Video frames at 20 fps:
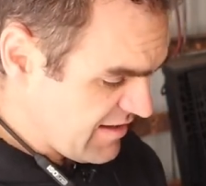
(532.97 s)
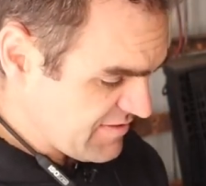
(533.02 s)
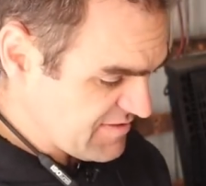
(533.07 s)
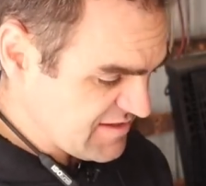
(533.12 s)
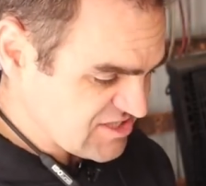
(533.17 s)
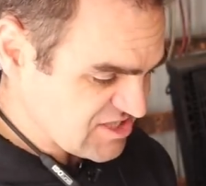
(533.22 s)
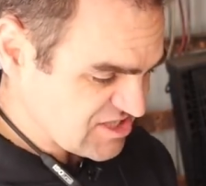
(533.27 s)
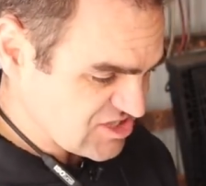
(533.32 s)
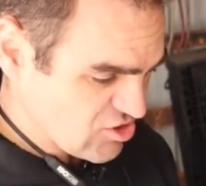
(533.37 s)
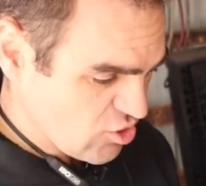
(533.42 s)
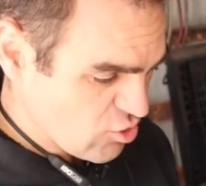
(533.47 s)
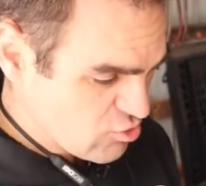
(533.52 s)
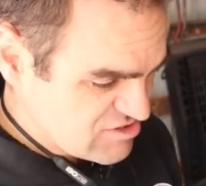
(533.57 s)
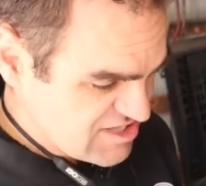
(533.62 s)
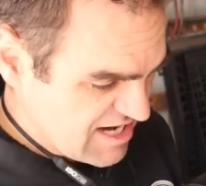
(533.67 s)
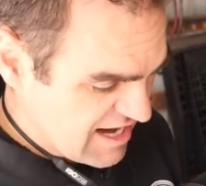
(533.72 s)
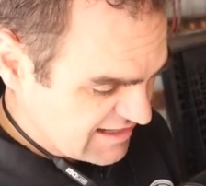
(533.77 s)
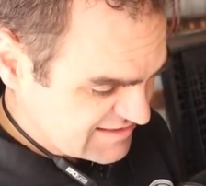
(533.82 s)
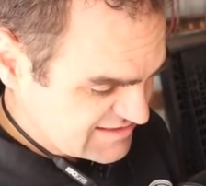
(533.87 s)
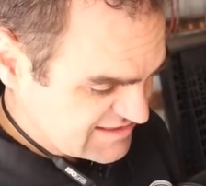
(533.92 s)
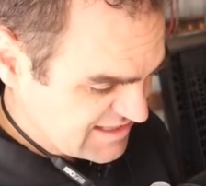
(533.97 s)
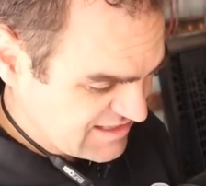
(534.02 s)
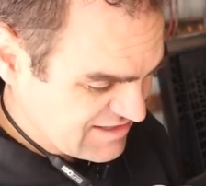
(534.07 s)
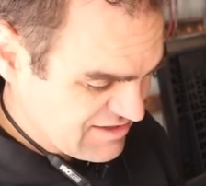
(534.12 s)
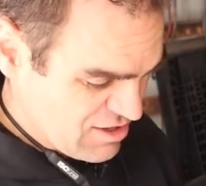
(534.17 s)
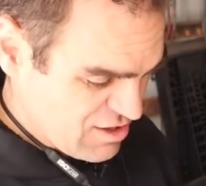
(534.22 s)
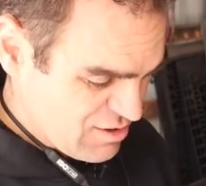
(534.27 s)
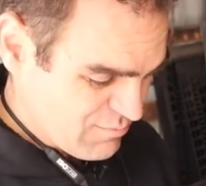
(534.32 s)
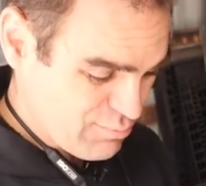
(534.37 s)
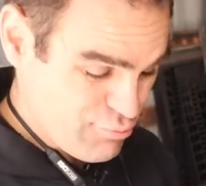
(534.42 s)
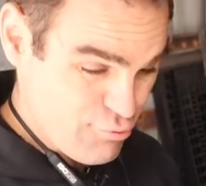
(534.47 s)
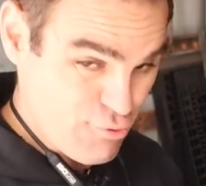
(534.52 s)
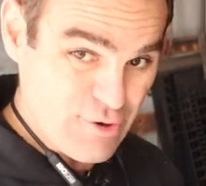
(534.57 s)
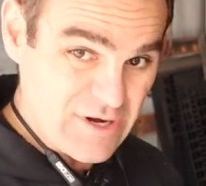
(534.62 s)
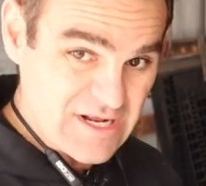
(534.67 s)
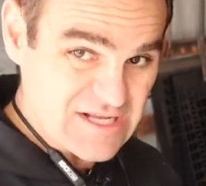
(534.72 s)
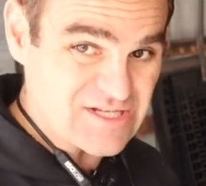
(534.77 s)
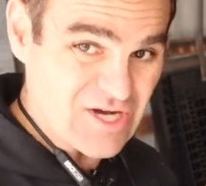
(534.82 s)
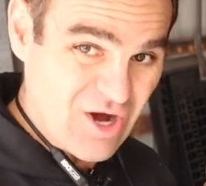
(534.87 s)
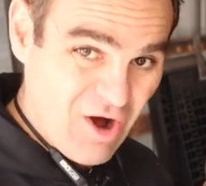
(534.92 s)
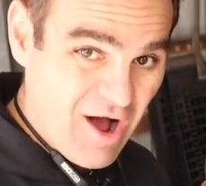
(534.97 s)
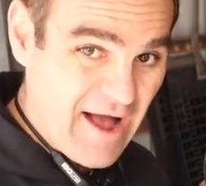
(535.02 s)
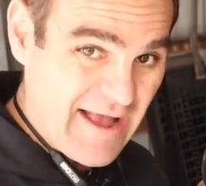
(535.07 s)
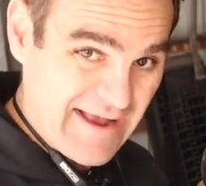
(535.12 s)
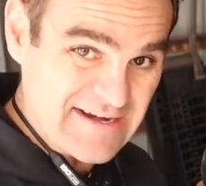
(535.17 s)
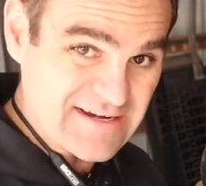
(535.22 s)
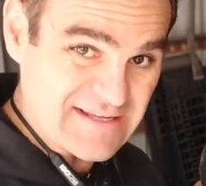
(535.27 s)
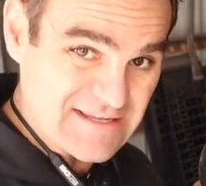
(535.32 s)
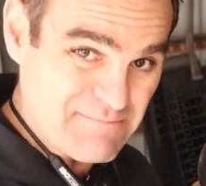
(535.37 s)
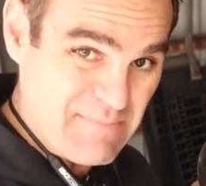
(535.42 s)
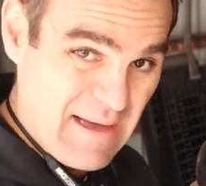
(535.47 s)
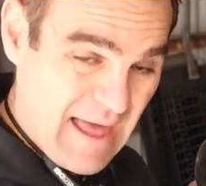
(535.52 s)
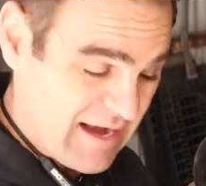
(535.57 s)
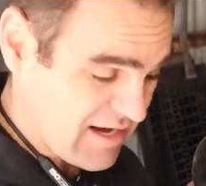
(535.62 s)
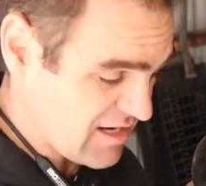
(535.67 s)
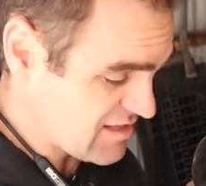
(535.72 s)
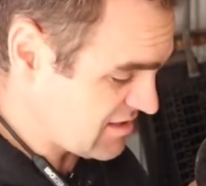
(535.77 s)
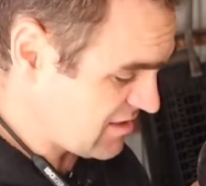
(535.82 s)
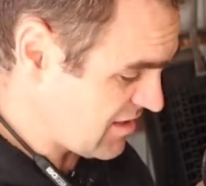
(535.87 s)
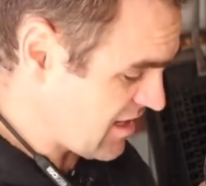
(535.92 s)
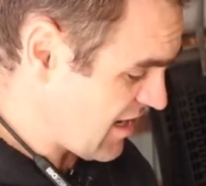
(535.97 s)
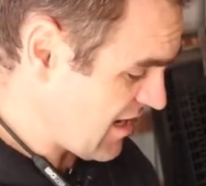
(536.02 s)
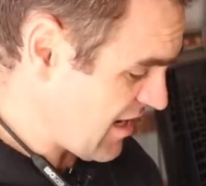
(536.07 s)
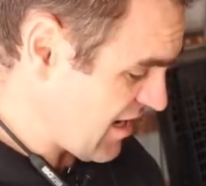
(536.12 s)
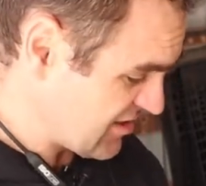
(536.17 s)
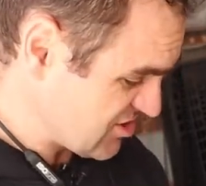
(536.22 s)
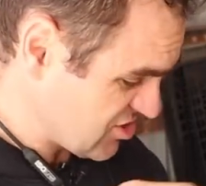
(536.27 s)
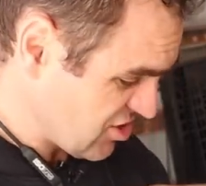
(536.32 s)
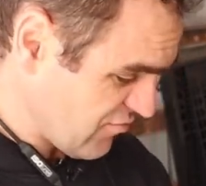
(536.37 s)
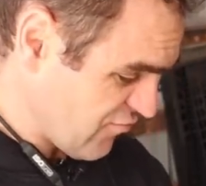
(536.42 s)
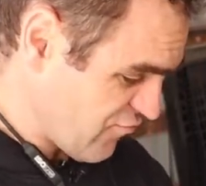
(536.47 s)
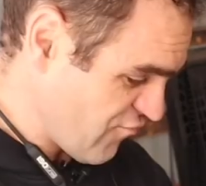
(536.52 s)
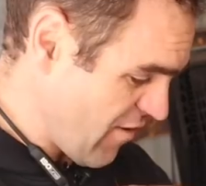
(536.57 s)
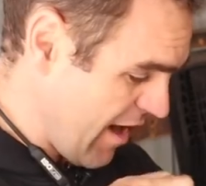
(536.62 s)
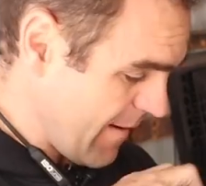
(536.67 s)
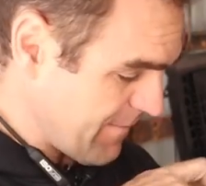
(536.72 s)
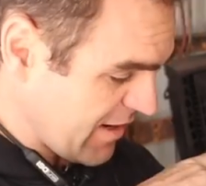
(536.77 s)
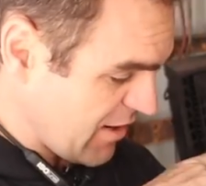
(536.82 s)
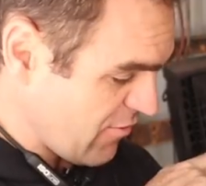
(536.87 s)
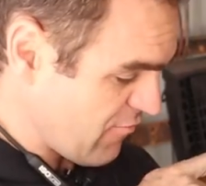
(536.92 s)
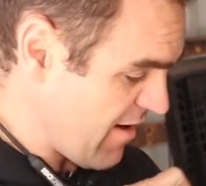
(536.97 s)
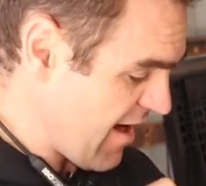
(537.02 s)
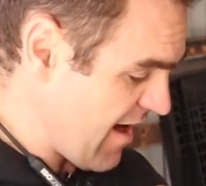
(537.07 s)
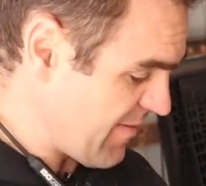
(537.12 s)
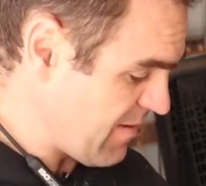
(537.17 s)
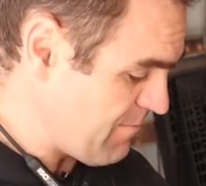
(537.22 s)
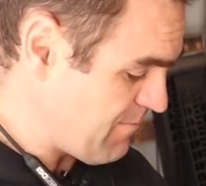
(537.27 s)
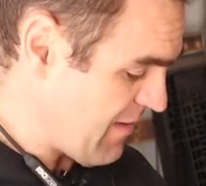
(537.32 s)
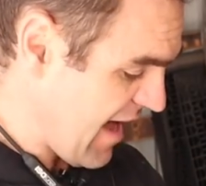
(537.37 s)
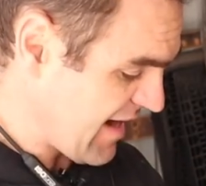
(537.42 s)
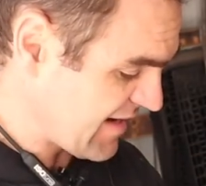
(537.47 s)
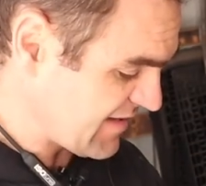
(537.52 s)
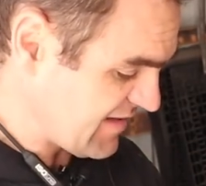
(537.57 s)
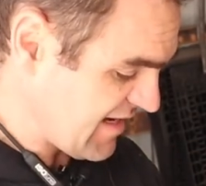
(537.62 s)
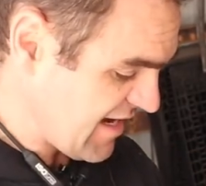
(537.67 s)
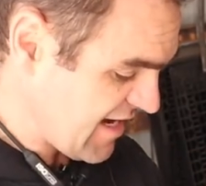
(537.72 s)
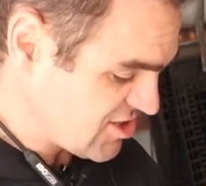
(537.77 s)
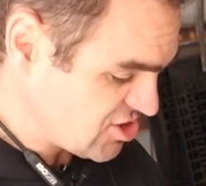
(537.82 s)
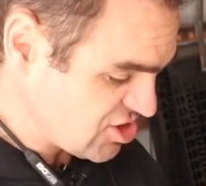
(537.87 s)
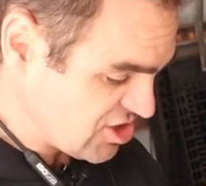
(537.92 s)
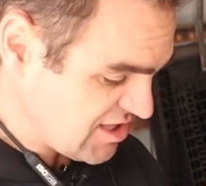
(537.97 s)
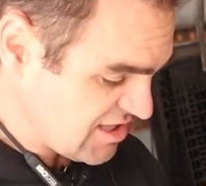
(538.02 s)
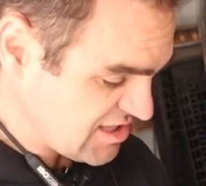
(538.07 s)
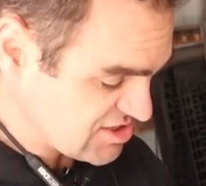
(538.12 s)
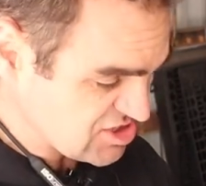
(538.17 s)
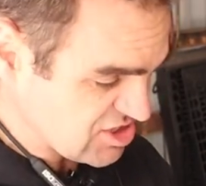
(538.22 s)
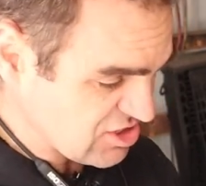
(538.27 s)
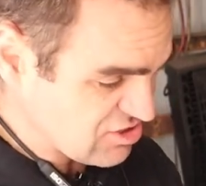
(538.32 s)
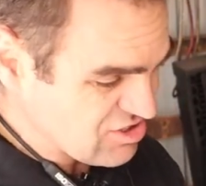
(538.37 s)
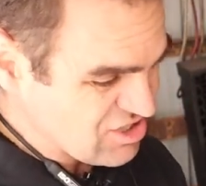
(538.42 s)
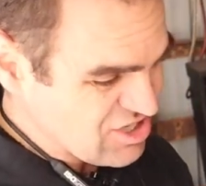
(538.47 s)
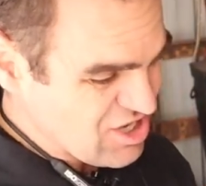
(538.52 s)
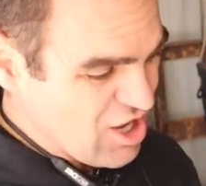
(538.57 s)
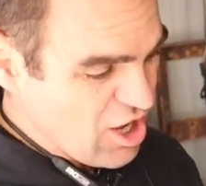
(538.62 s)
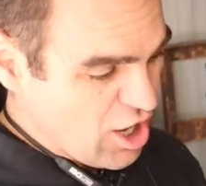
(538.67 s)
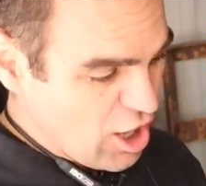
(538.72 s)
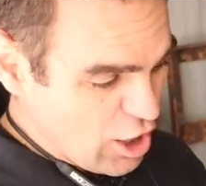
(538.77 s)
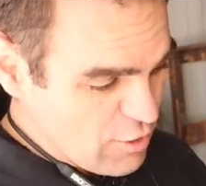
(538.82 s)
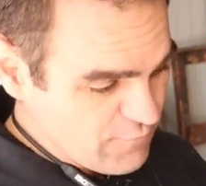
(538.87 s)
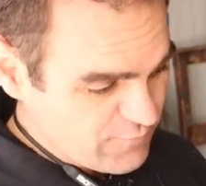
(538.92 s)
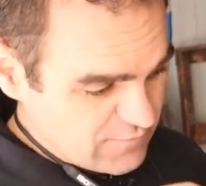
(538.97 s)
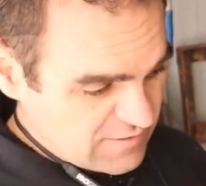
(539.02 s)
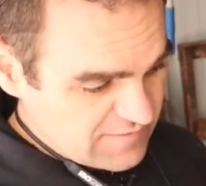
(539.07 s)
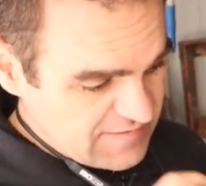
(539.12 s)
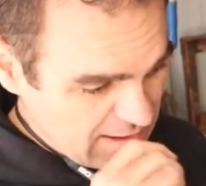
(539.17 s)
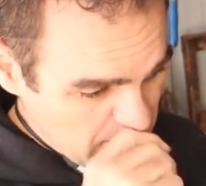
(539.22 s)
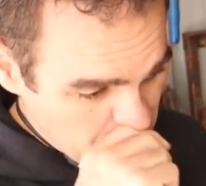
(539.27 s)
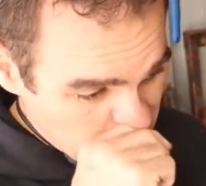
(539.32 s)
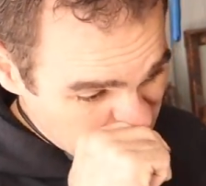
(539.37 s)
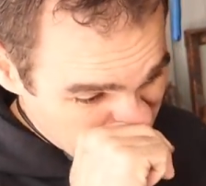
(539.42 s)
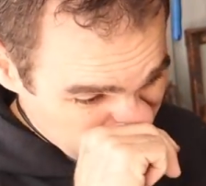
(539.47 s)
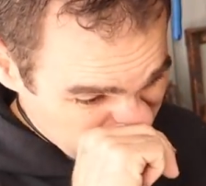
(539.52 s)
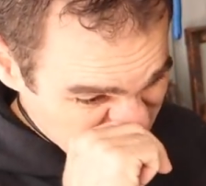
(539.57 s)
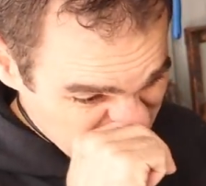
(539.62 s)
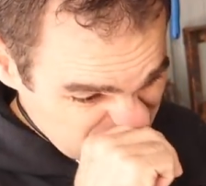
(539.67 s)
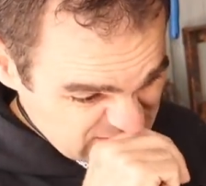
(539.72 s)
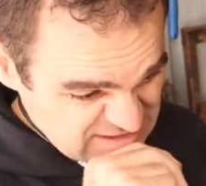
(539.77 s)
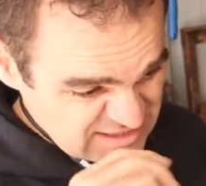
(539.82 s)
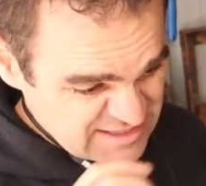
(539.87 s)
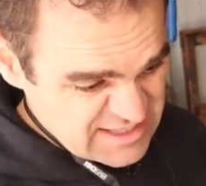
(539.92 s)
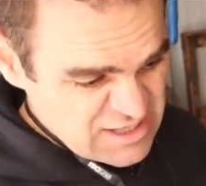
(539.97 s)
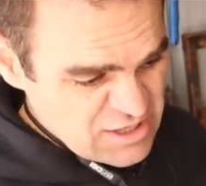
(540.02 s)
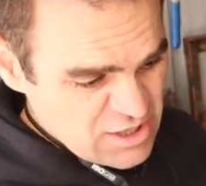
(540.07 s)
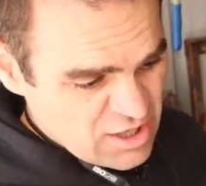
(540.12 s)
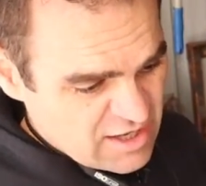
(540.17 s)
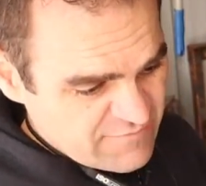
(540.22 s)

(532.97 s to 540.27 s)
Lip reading: This is all tucked in pretty tight into the back, sort of wrapping around the back of the engine here. So hopefully that will work nicely.